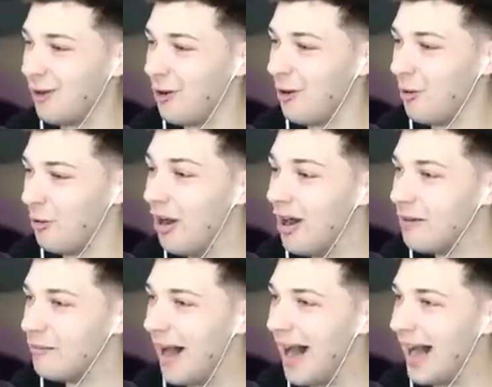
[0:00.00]
Oh
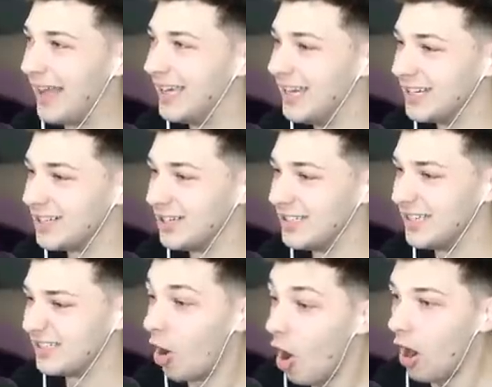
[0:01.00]
my
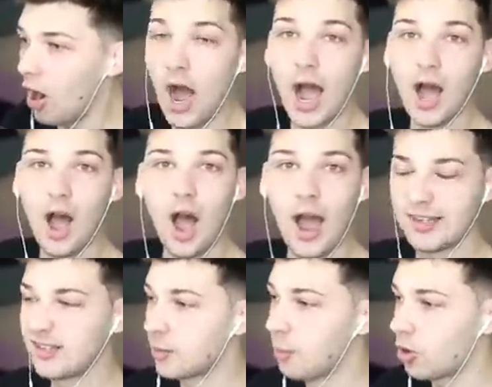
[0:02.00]
goodness. I
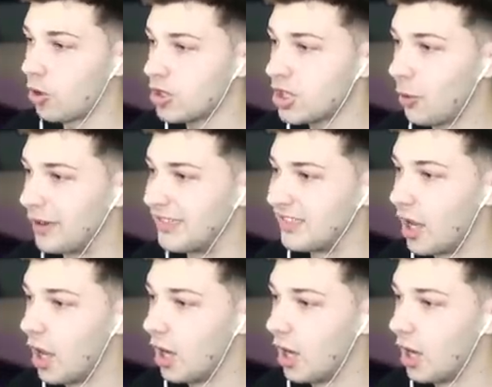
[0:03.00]
just heard more crunching noises.